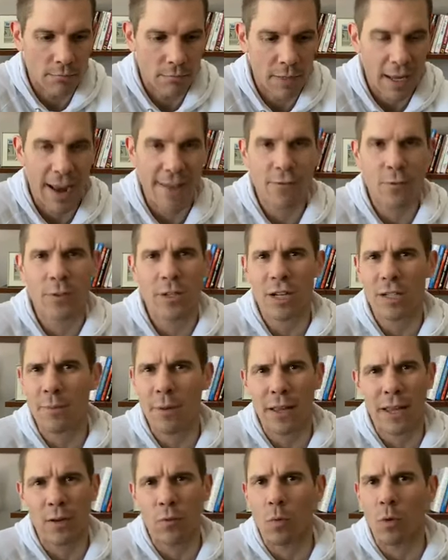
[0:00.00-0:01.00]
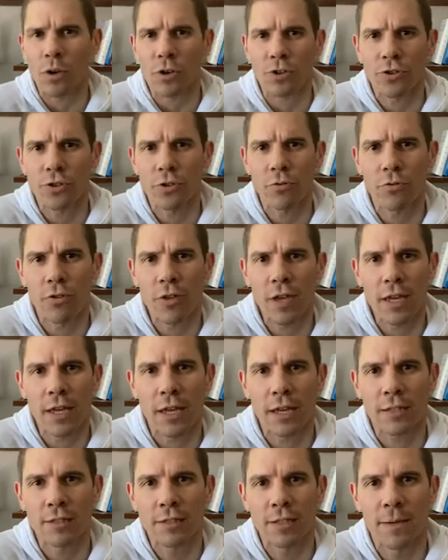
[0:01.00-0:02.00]
after we talked about like one or two
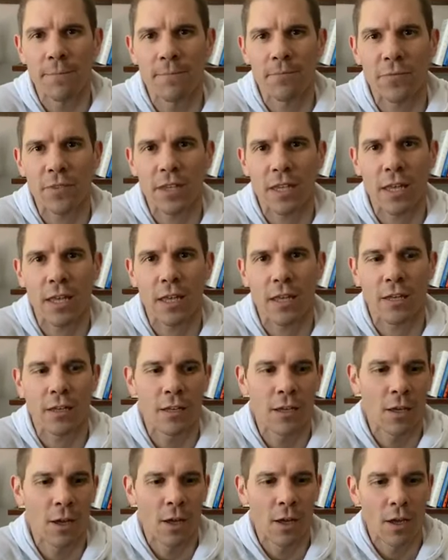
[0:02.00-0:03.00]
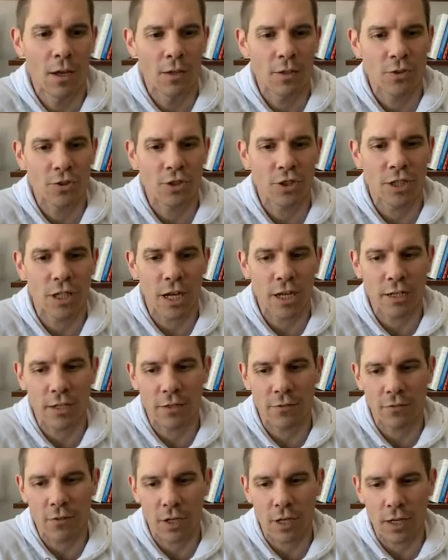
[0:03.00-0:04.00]
things, then she kind
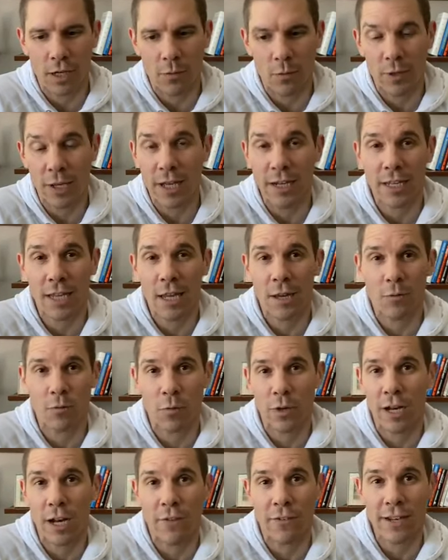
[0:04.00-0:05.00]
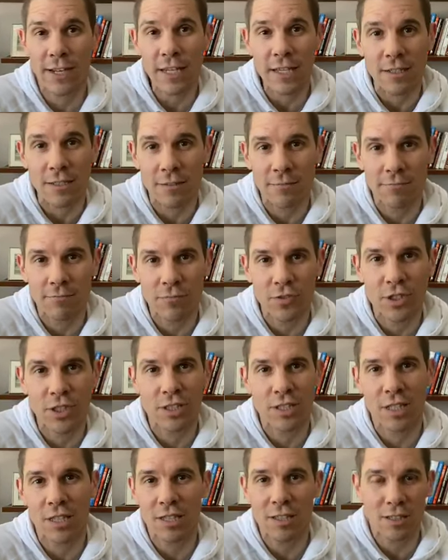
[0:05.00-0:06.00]
of ran out of ideas. She
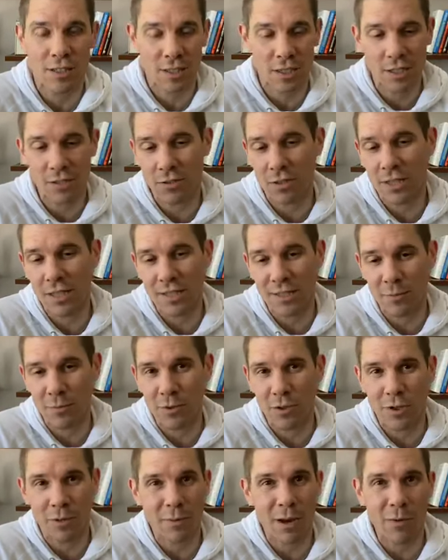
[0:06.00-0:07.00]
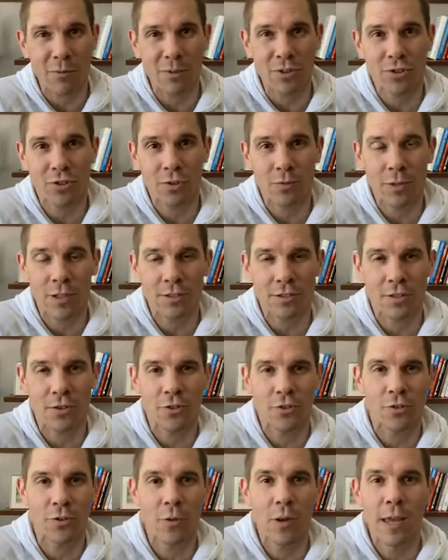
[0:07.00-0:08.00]
said, "These are the things I'm doing. I'm not really sure what else to
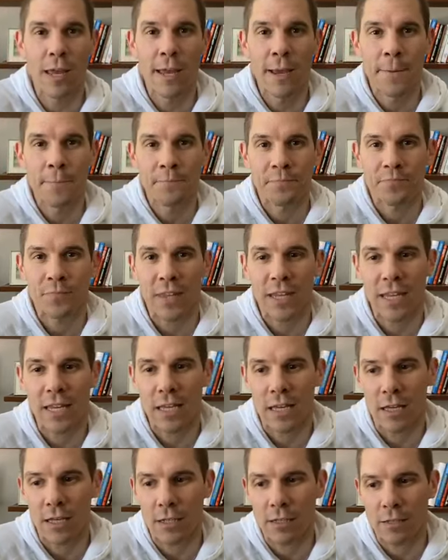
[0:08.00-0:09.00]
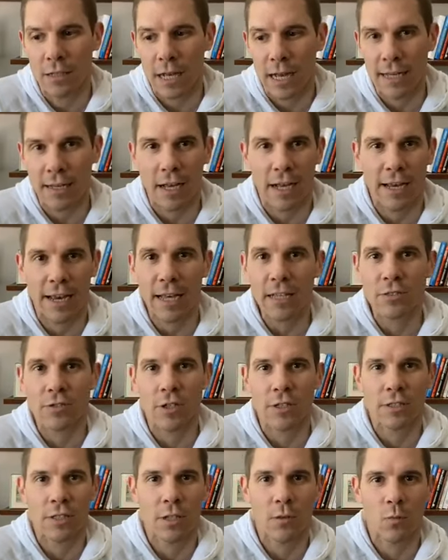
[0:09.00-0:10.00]
do." And I asked her. I
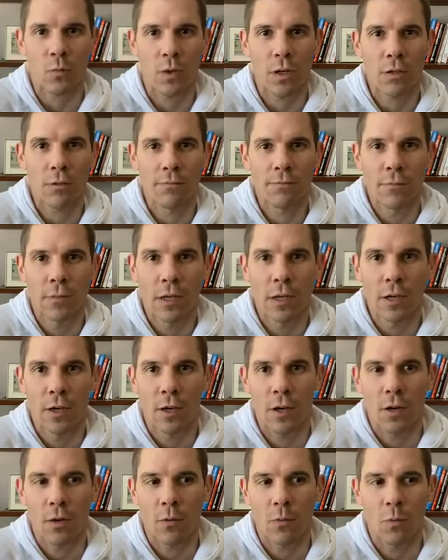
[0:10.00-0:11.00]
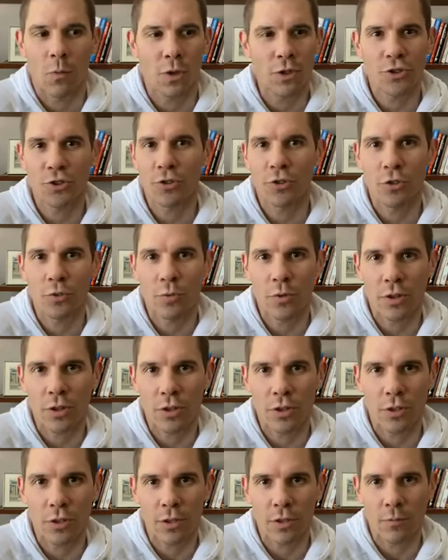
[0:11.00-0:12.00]
said, "Well, what'd you do with
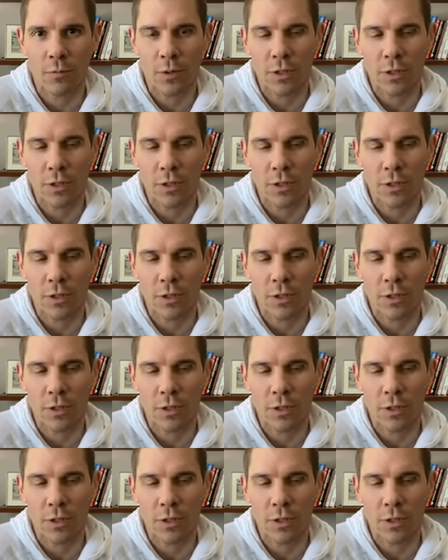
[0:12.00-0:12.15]
the